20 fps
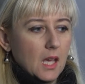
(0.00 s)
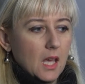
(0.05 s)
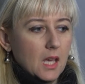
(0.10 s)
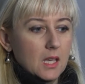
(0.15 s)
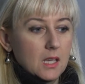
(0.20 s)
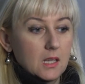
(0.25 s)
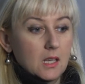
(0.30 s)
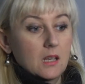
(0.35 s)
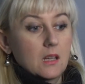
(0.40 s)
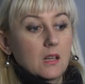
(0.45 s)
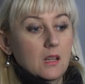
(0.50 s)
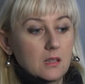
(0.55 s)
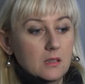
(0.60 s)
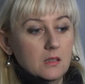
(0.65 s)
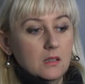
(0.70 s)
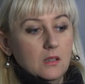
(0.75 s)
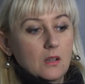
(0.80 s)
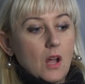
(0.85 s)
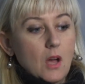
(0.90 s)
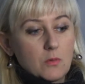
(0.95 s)
and
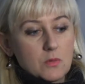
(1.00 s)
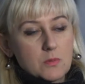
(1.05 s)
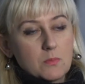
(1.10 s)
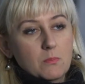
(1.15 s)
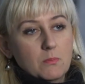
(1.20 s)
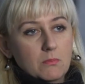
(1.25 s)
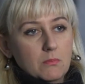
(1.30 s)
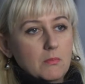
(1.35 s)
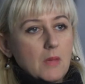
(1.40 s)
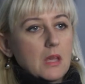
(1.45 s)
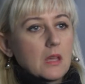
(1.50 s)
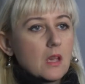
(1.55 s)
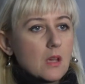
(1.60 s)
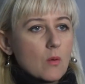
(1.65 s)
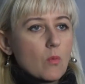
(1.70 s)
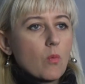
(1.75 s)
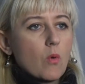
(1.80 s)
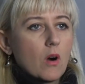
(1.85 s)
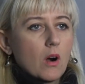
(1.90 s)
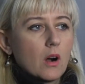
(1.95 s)
you know I was
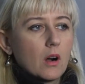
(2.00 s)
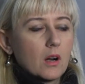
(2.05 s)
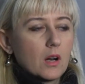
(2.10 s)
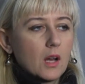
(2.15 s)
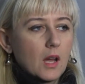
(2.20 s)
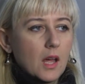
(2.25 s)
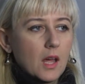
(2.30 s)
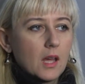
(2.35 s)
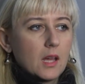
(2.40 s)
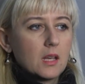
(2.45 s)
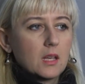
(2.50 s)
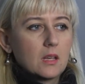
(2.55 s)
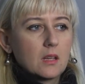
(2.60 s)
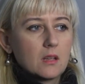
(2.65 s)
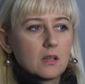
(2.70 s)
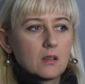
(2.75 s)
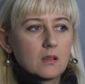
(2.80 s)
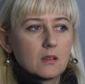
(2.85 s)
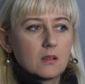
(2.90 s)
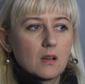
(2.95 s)
making work, and
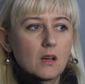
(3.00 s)
uh,